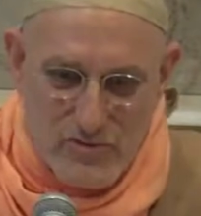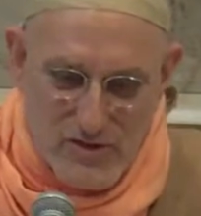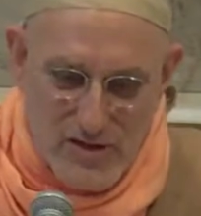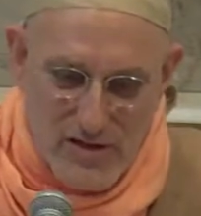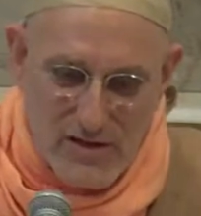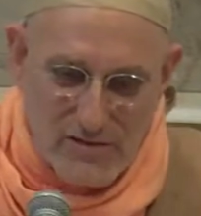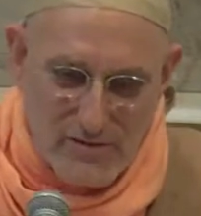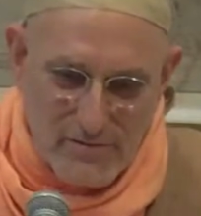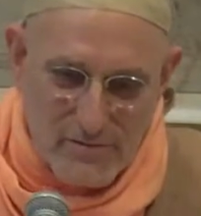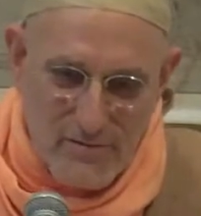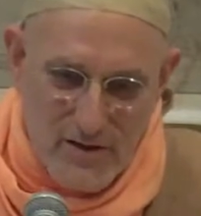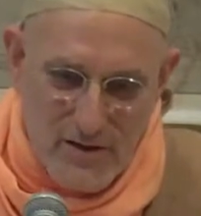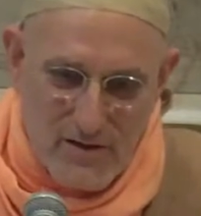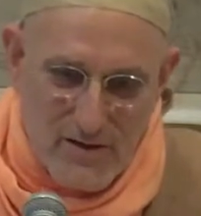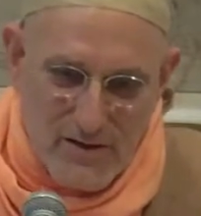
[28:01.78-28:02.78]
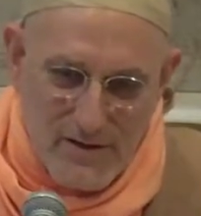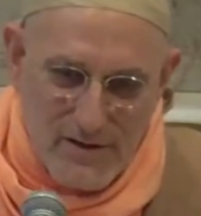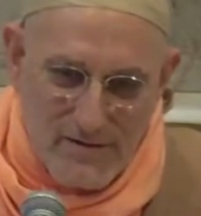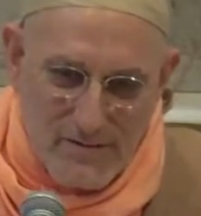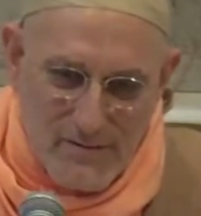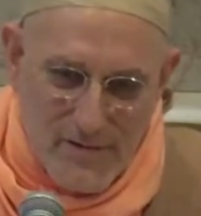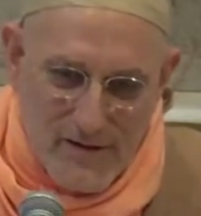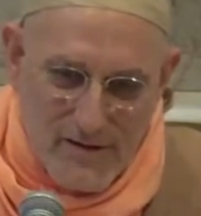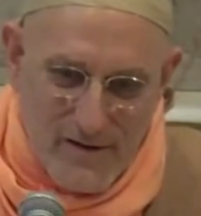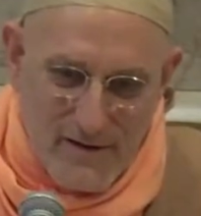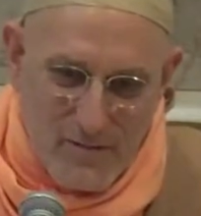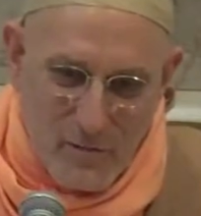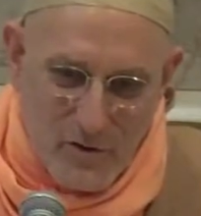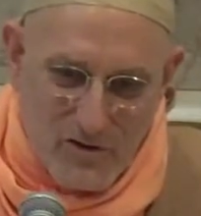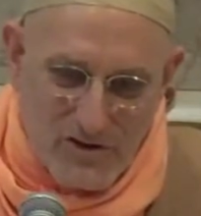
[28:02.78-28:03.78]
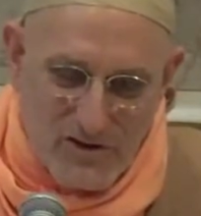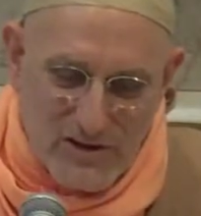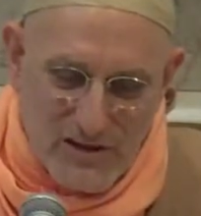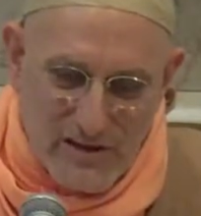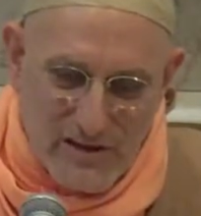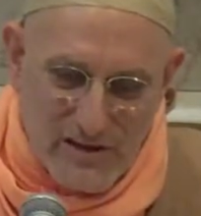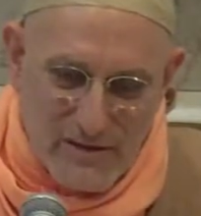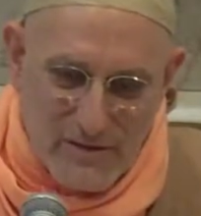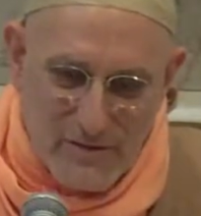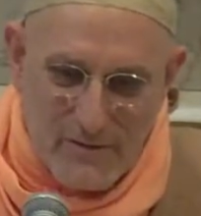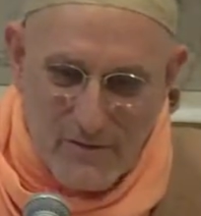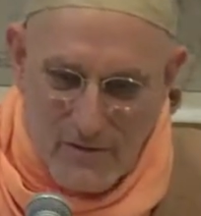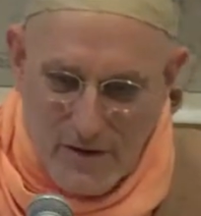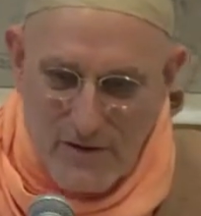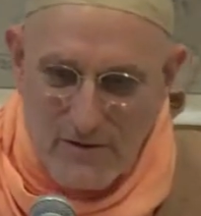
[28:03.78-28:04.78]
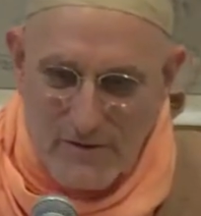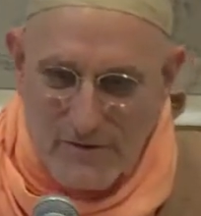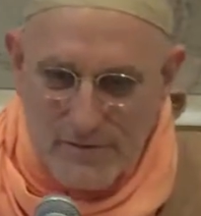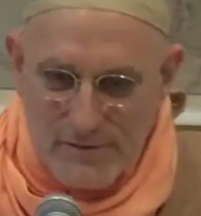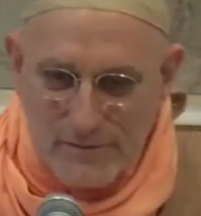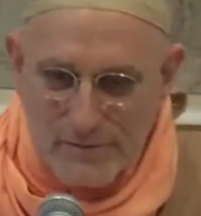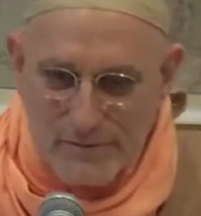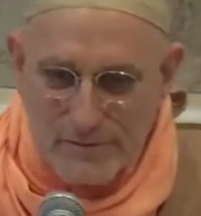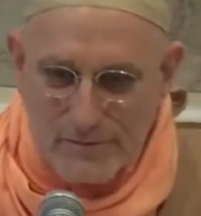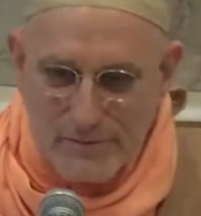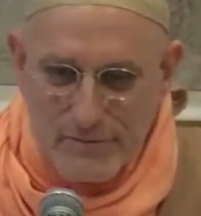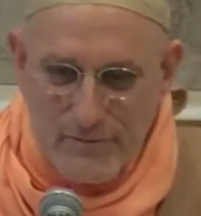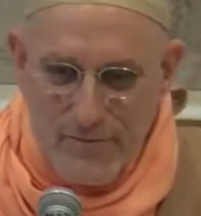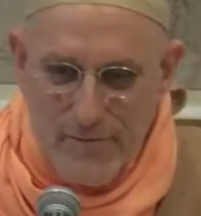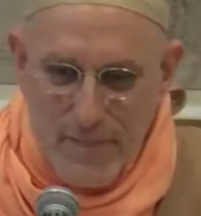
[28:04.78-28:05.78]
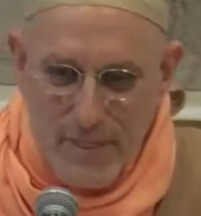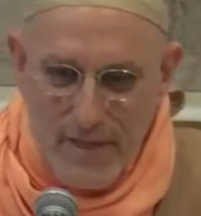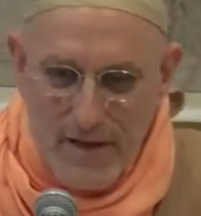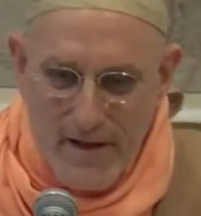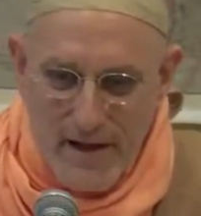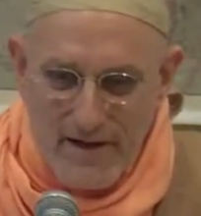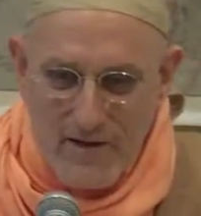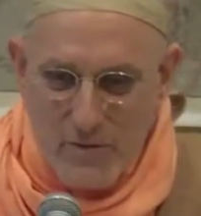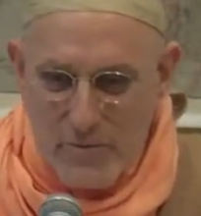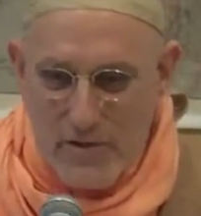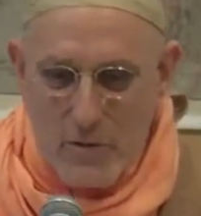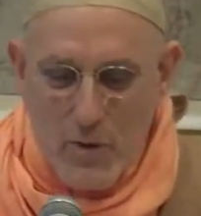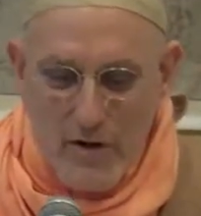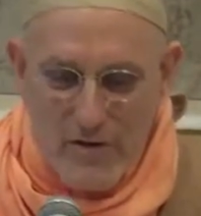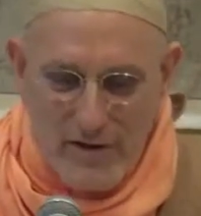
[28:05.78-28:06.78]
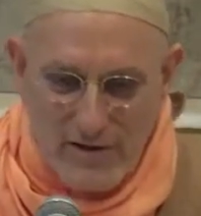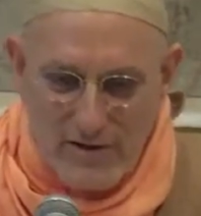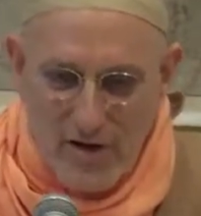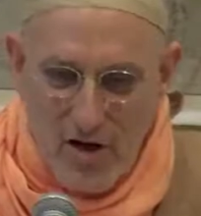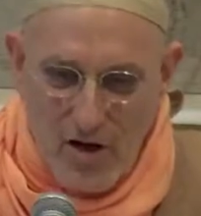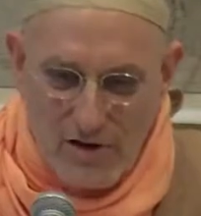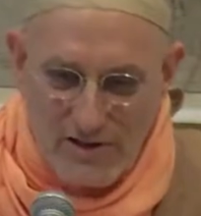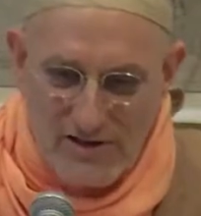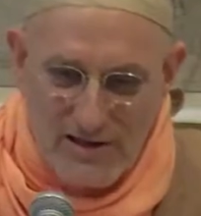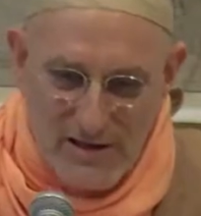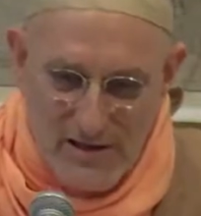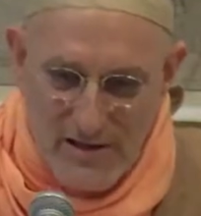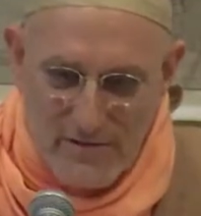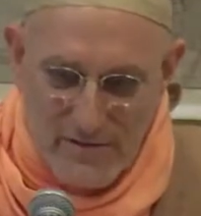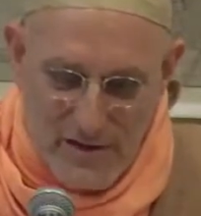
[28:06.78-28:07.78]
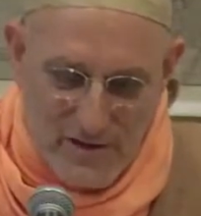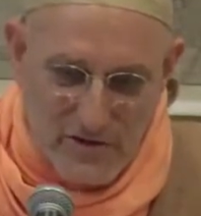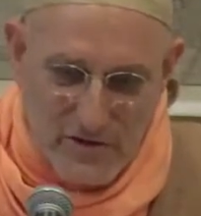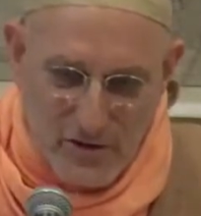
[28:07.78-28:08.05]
a few more tattoos than we're seeing, right? And you'd be wearing